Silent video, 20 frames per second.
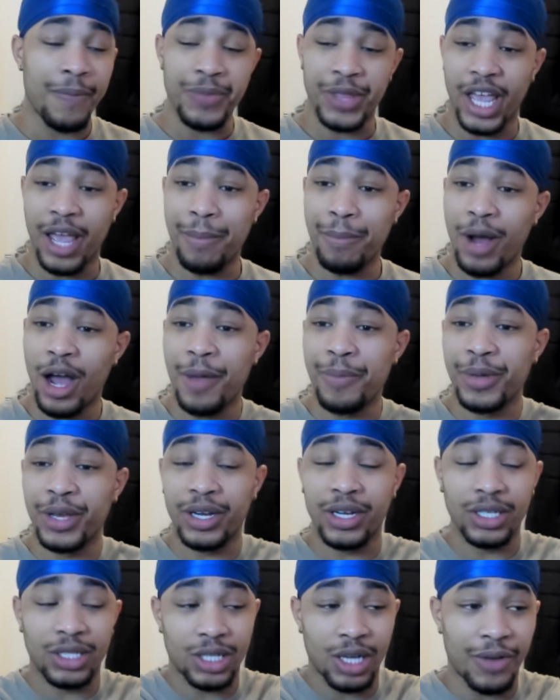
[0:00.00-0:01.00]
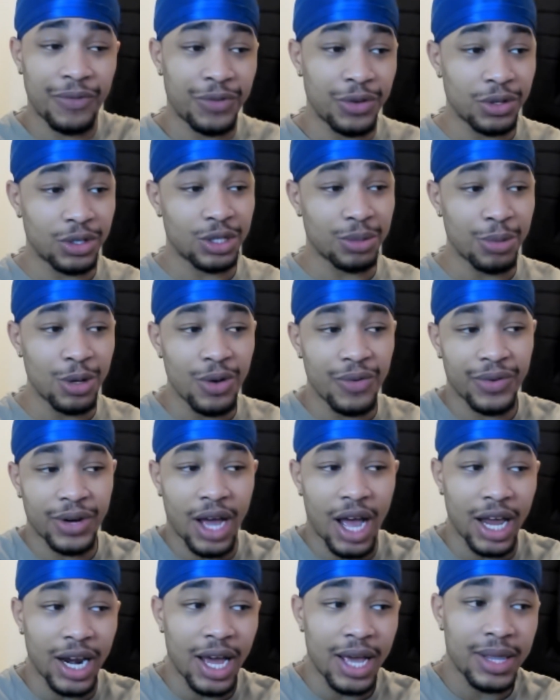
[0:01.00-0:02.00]
It might be a good time for you to move. And
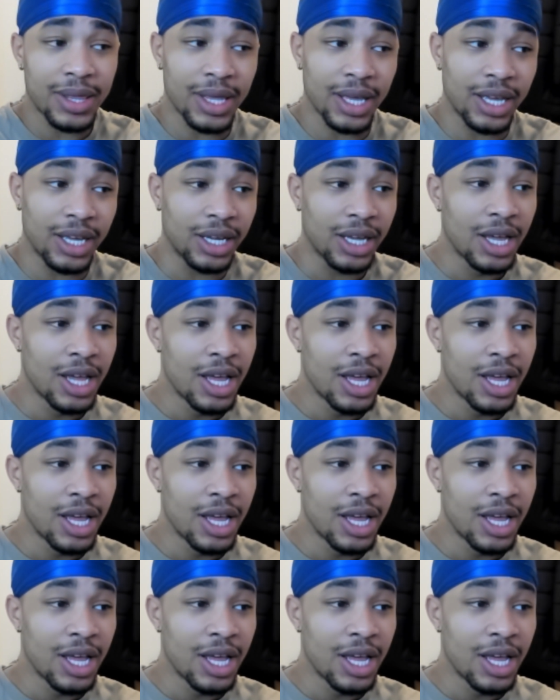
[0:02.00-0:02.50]
I think